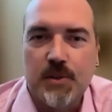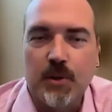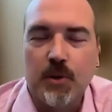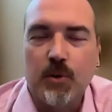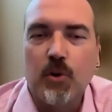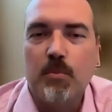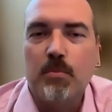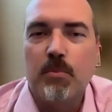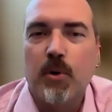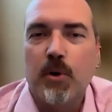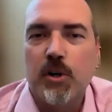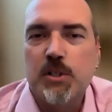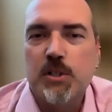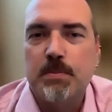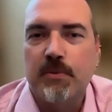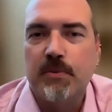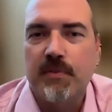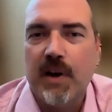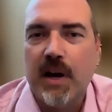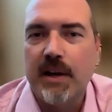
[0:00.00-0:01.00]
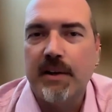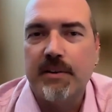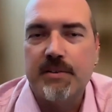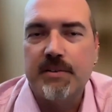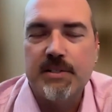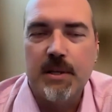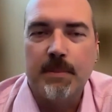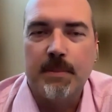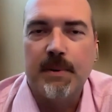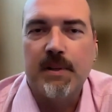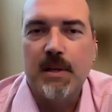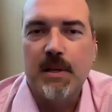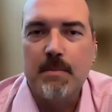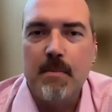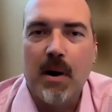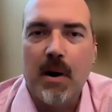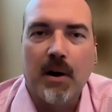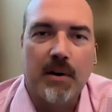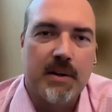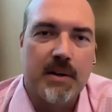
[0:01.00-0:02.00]
so the group mortgage provider typically
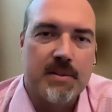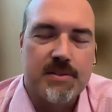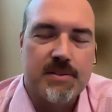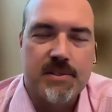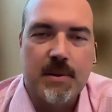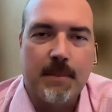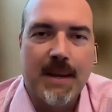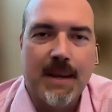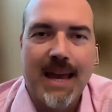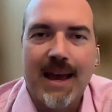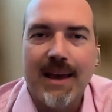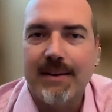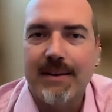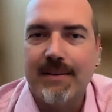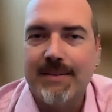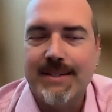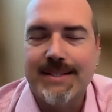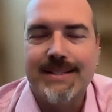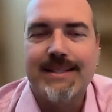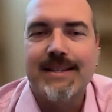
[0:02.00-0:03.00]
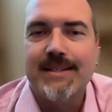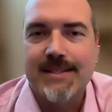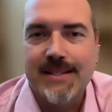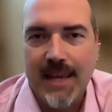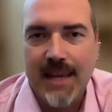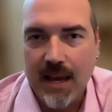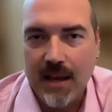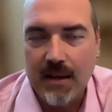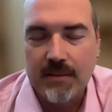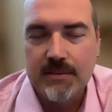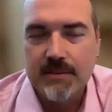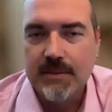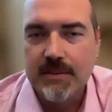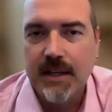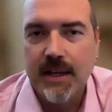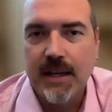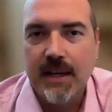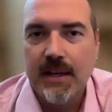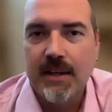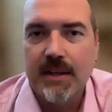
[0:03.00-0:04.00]
markets some kind of discount.
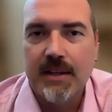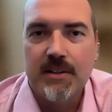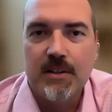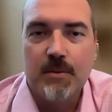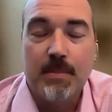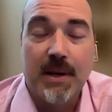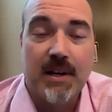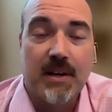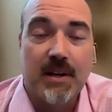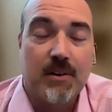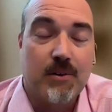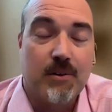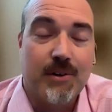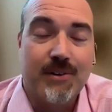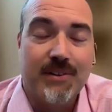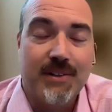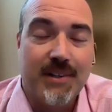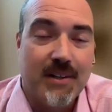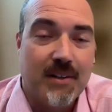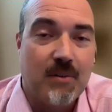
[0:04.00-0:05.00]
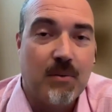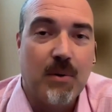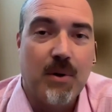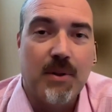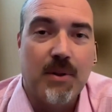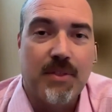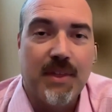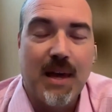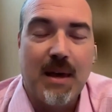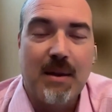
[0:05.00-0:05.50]
And depending on who you're dealing with,